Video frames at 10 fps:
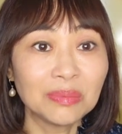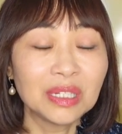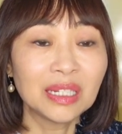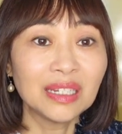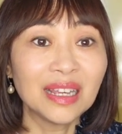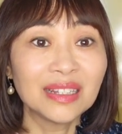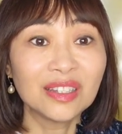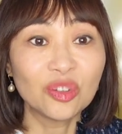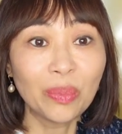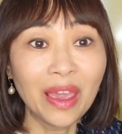such as
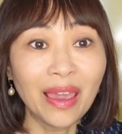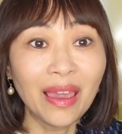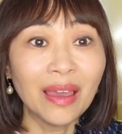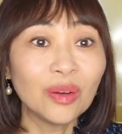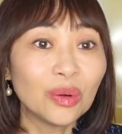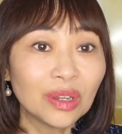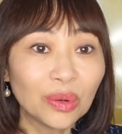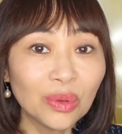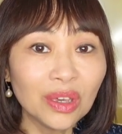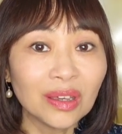Japan or
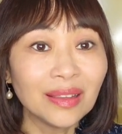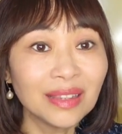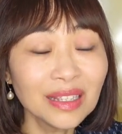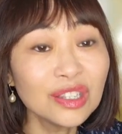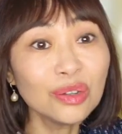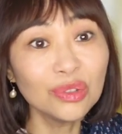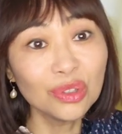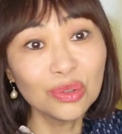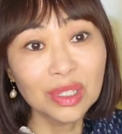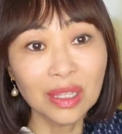Korea, they still
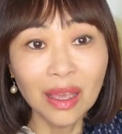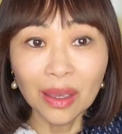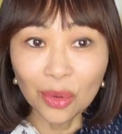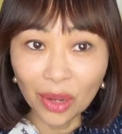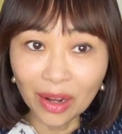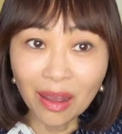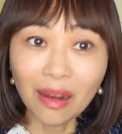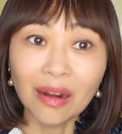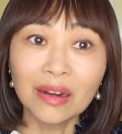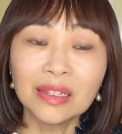use credit
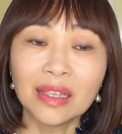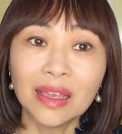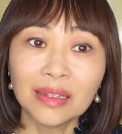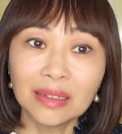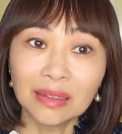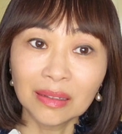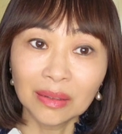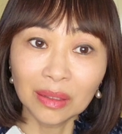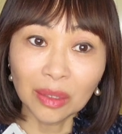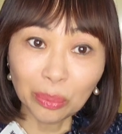cards and
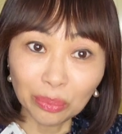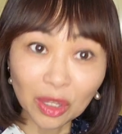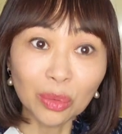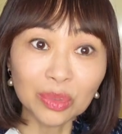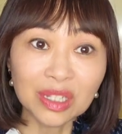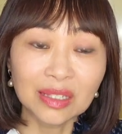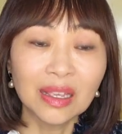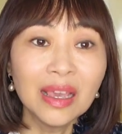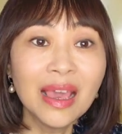notes.